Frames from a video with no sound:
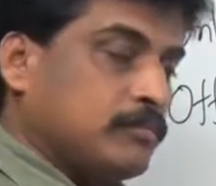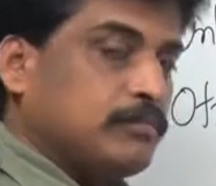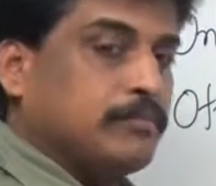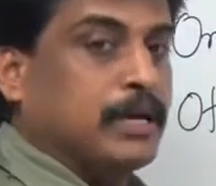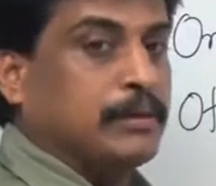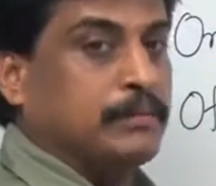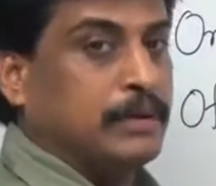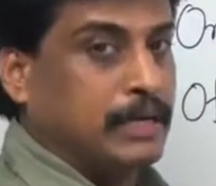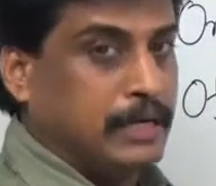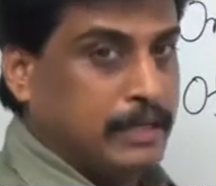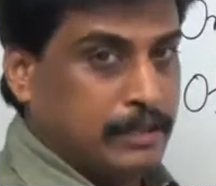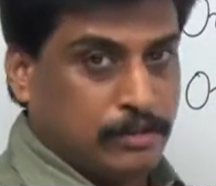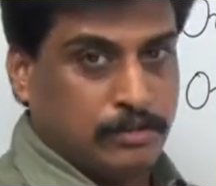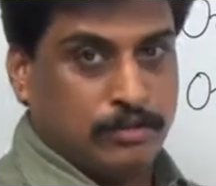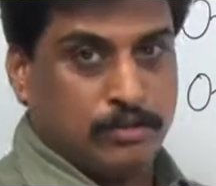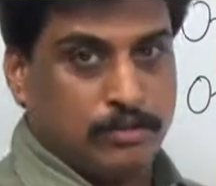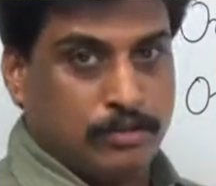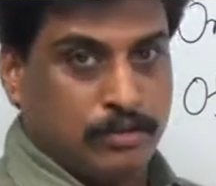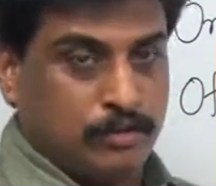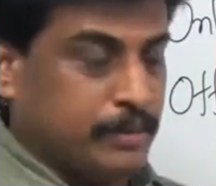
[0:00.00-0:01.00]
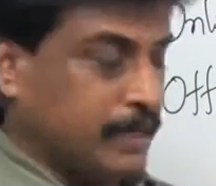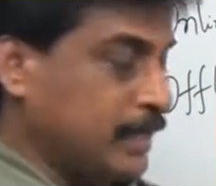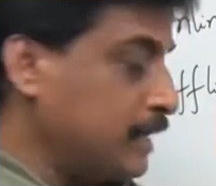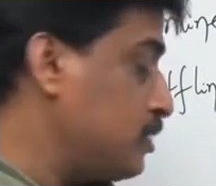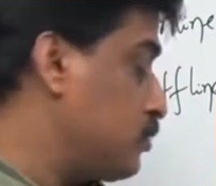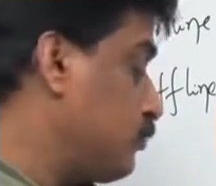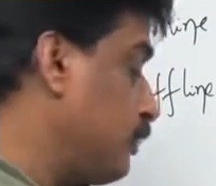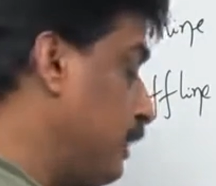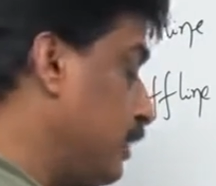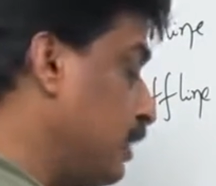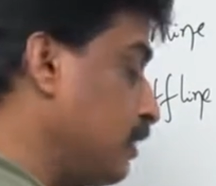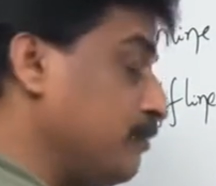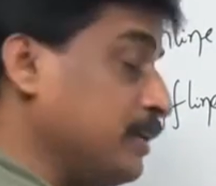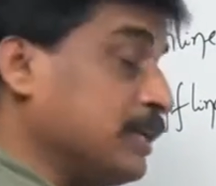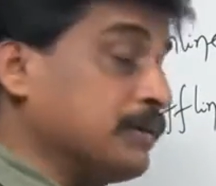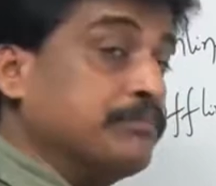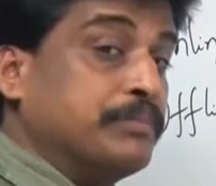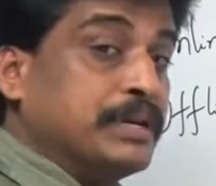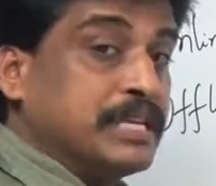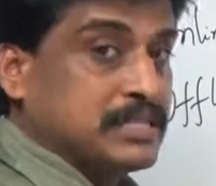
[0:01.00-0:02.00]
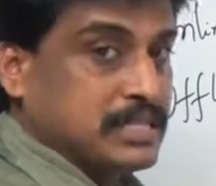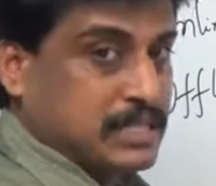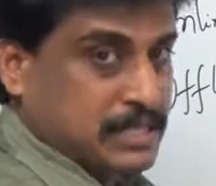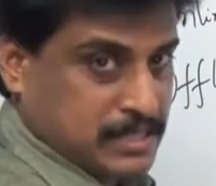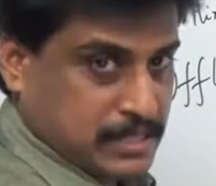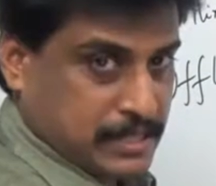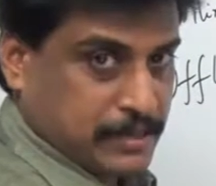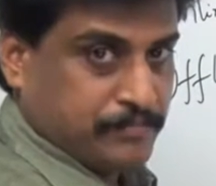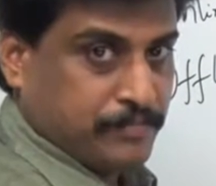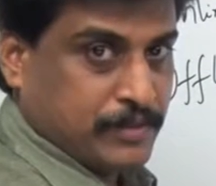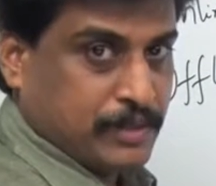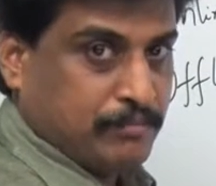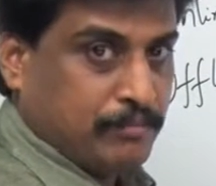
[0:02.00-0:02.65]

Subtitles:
maybe lead don't know because we are giving BCC,